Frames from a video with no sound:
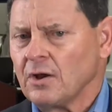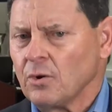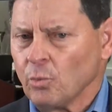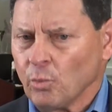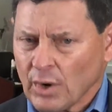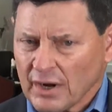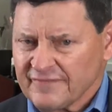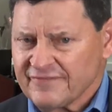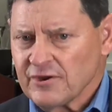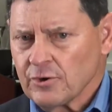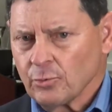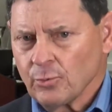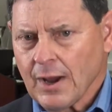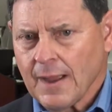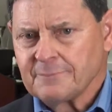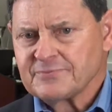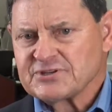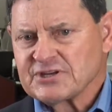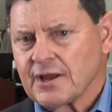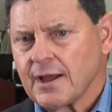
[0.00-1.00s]
One of your
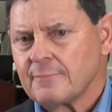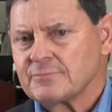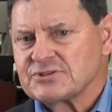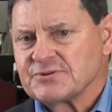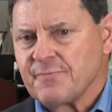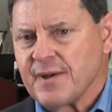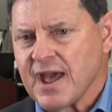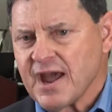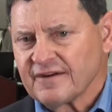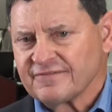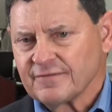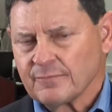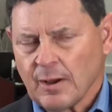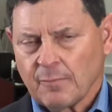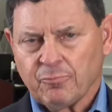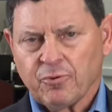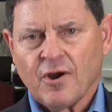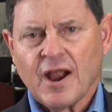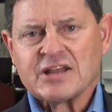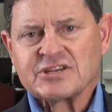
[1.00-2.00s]
reps comes back from a
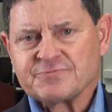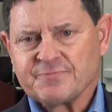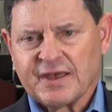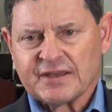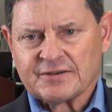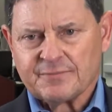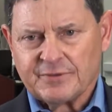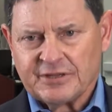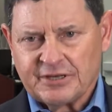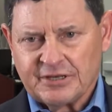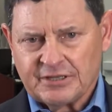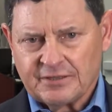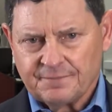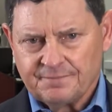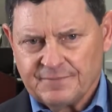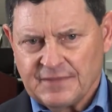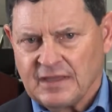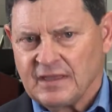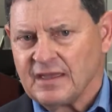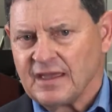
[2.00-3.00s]
prospect meeting
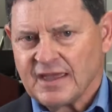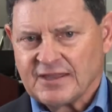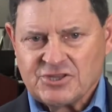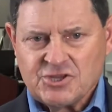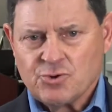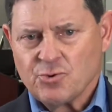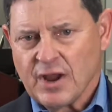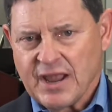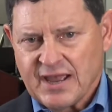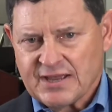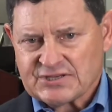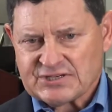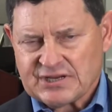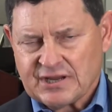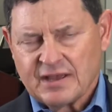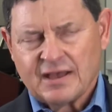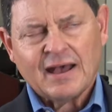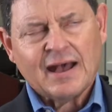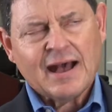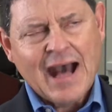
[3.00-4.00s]
and you ask,
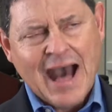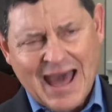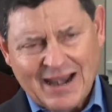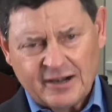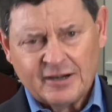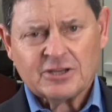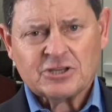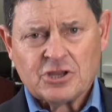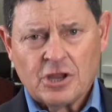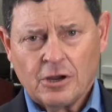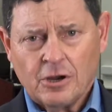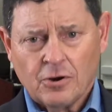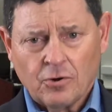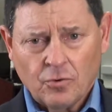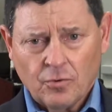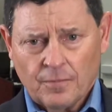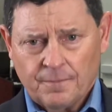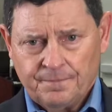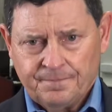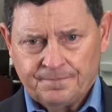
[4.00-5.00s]
"How did it
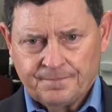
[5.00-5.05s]
go?"